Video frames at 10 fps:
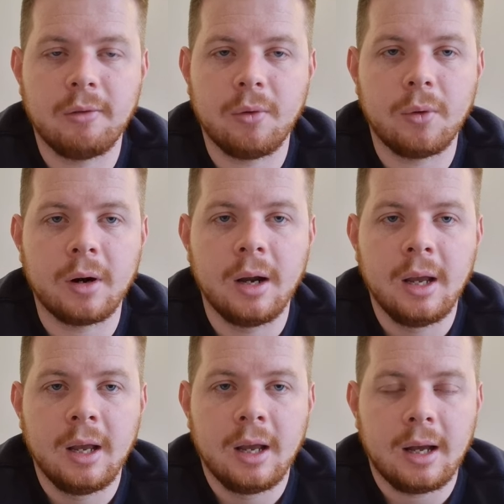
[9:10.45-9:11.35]
before,
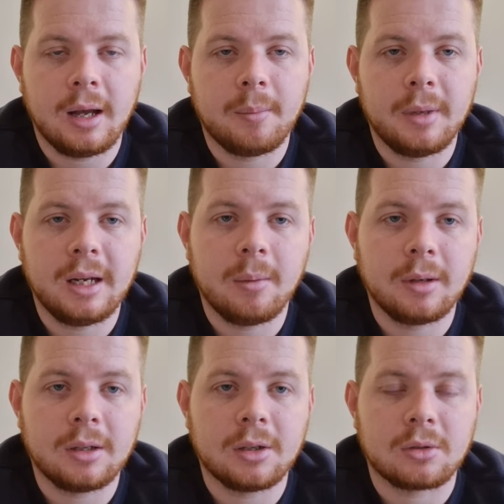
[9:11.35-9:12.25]
and being
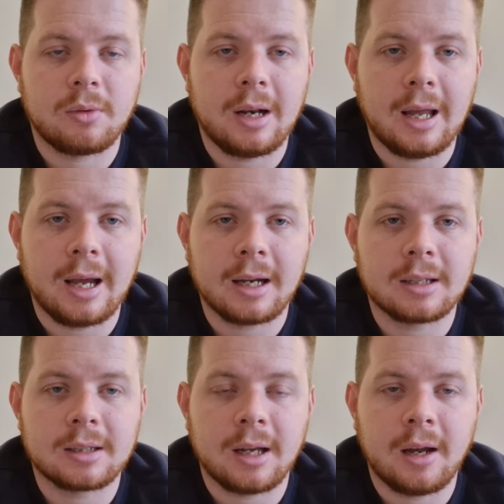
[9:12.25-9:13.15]
able to just
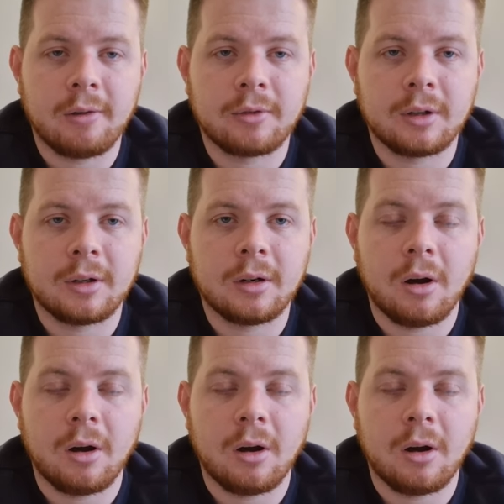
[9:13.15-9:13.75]
relax after